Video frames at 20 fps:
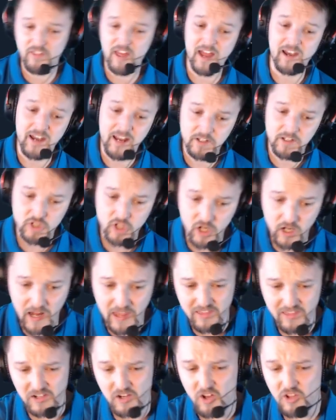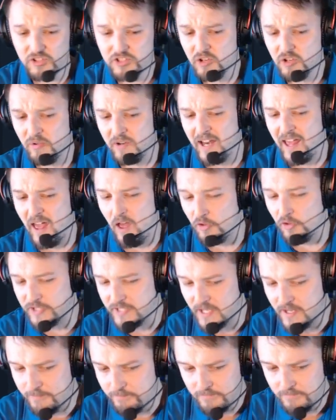nature. And then also an
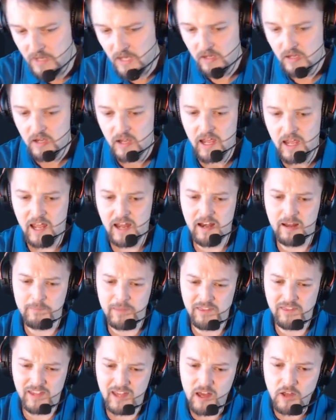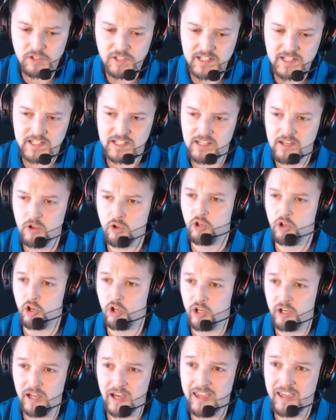Elsa. And I mean, the Elsa is still
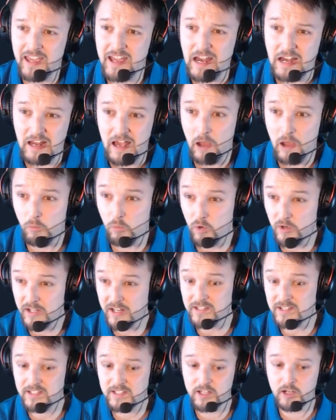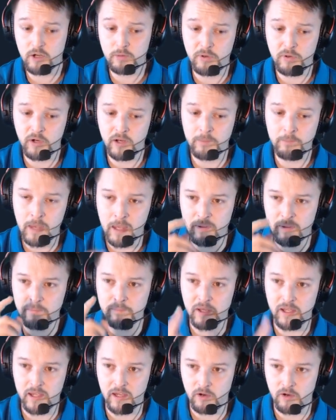good. Again, I would consider putting maybe
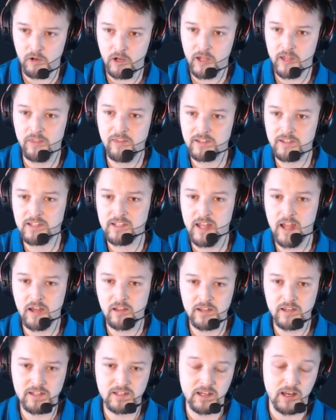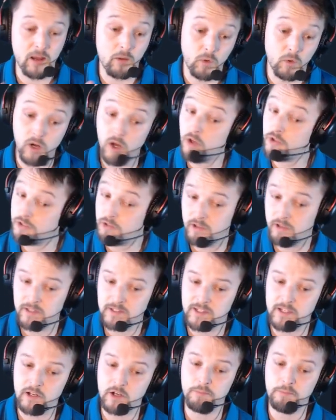Bagheera in this deck list, and I would also
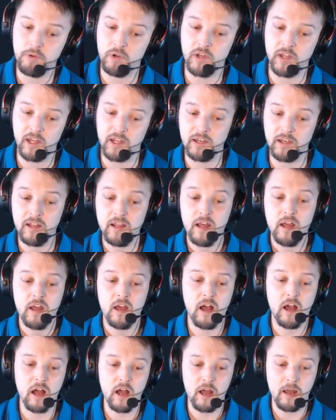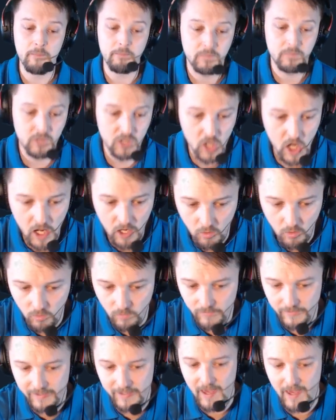consider putting in not
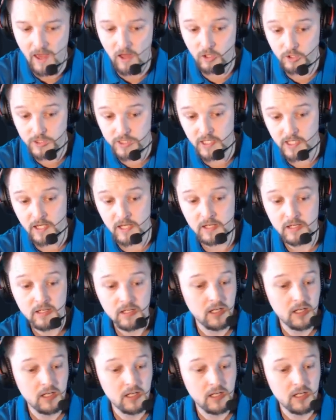only Elsa,